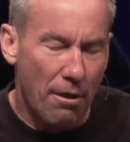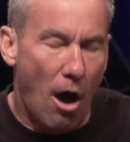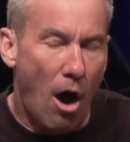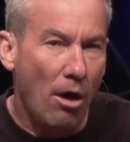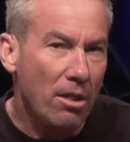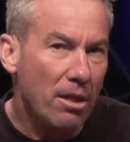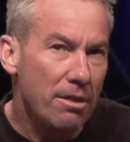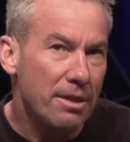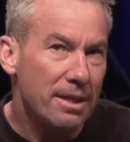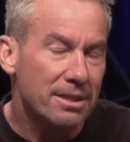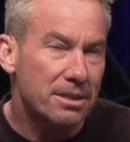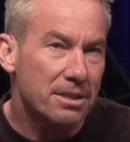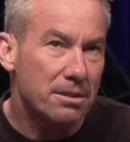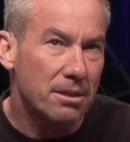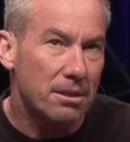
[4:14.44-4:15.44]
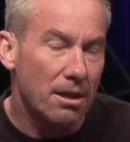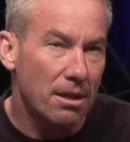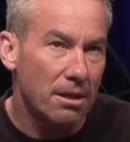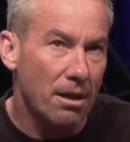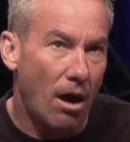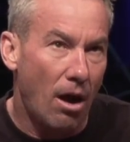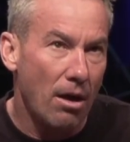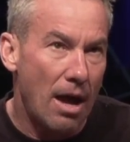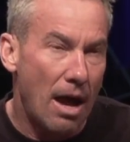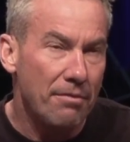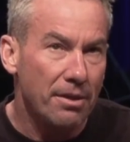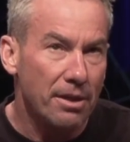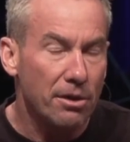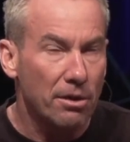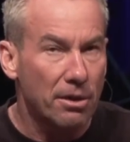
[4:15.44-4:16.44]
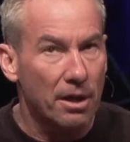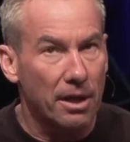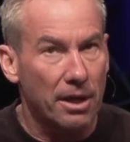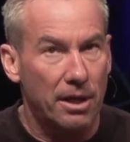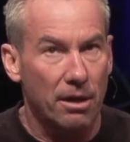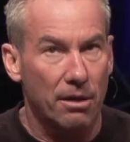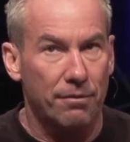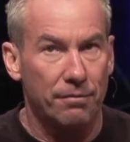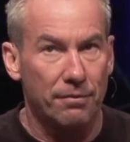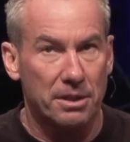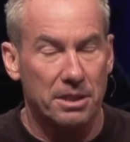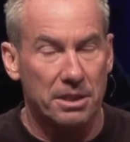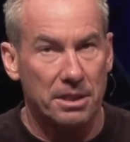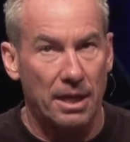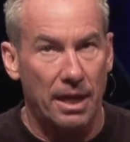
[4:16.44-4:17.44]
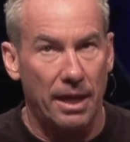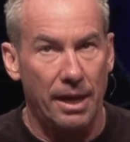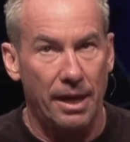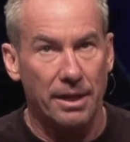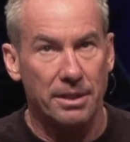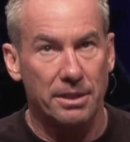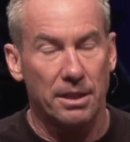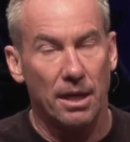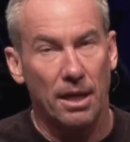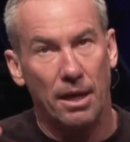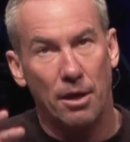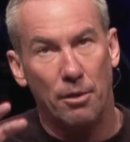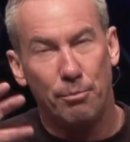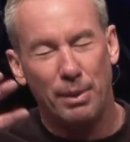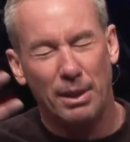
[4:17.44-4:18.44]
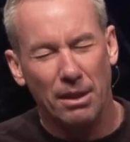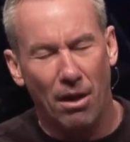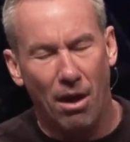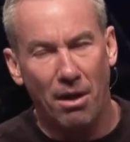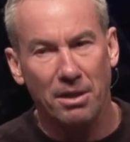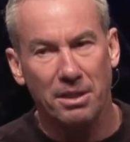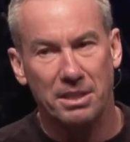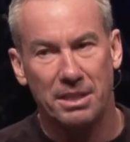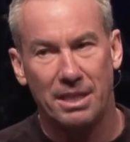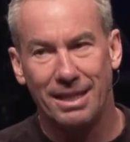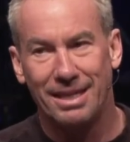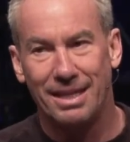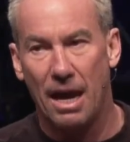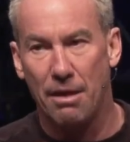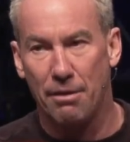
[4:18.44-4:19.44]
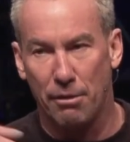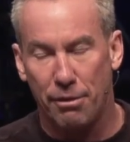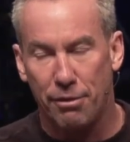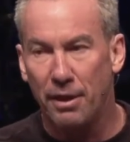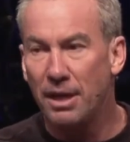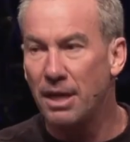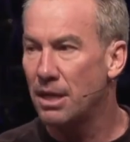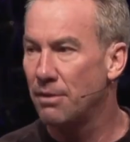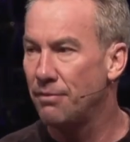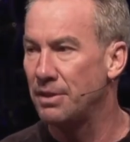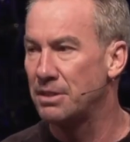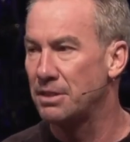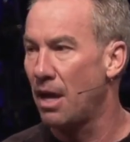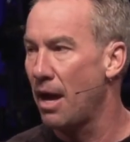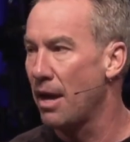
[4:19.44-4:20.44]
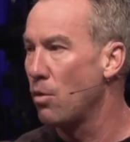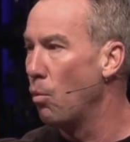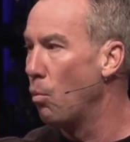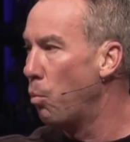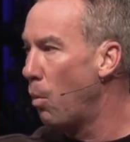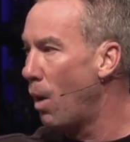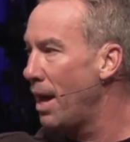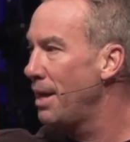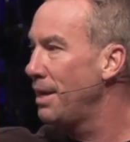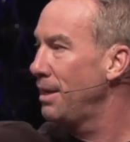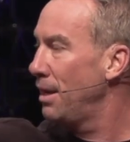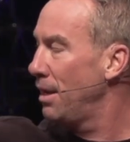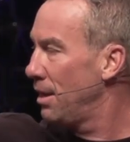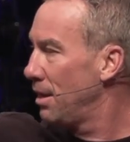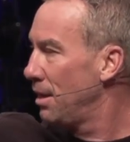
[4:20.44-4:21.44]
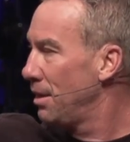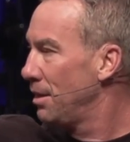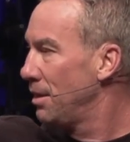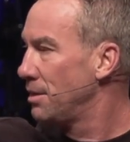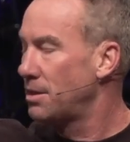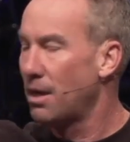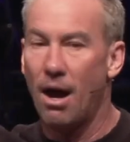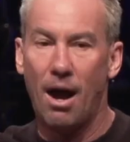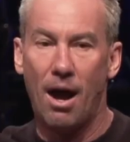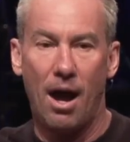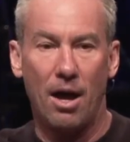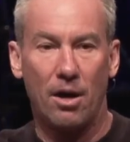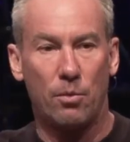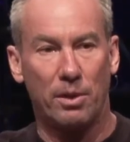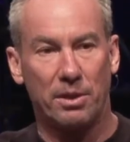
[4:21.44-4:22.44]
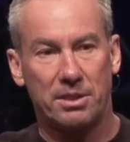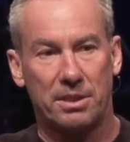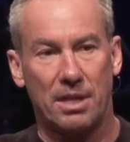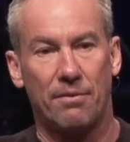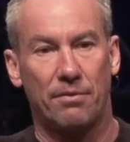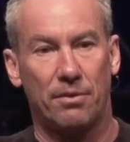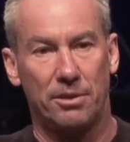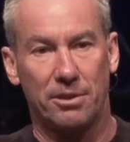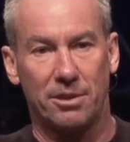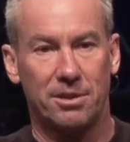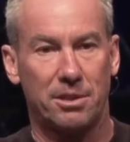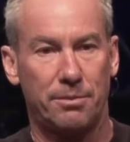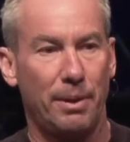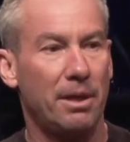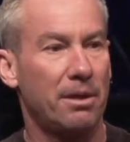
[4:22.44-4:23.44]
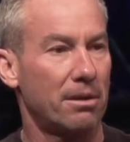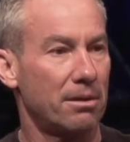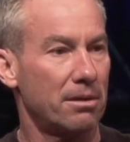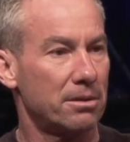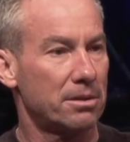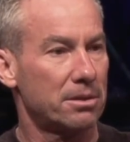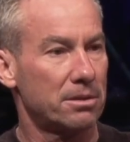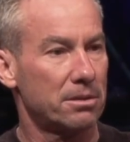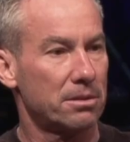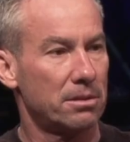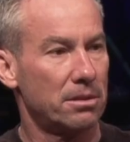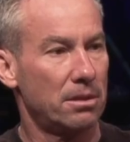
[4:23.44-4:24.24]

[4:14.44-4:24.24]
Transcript: of these, everything you're going to hear from the stage belongs together. Think of it as like one talk with several speakers.